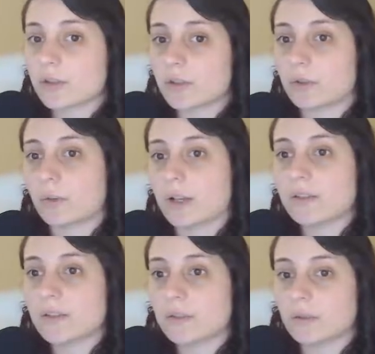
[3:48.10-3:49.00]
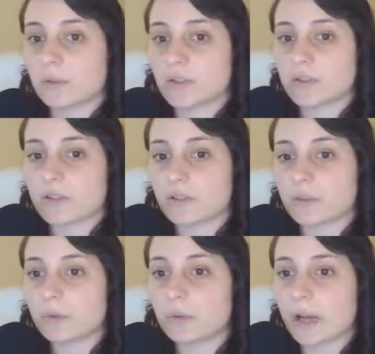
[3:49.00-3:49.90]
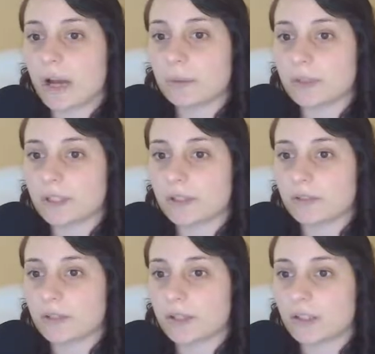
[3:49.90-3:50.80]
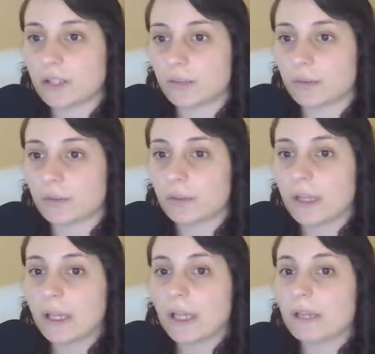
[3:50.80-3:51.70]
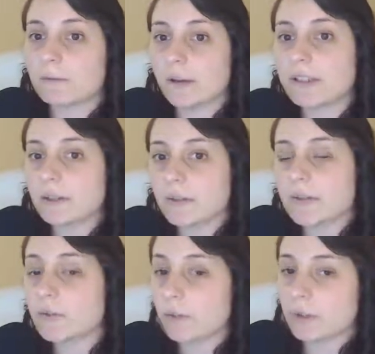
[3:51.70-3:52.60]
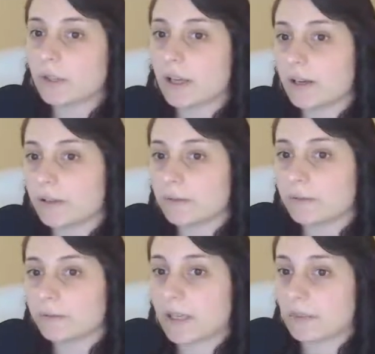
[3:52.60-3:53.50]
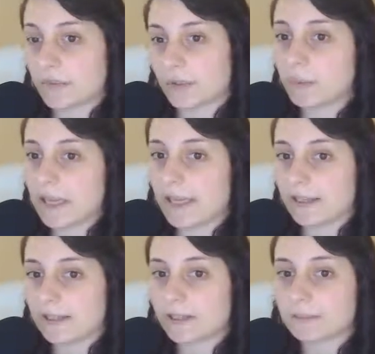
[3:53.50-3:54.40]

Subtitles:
the quest, which is this cool comic that you can click through and find out the story of Gamestar Mechanic.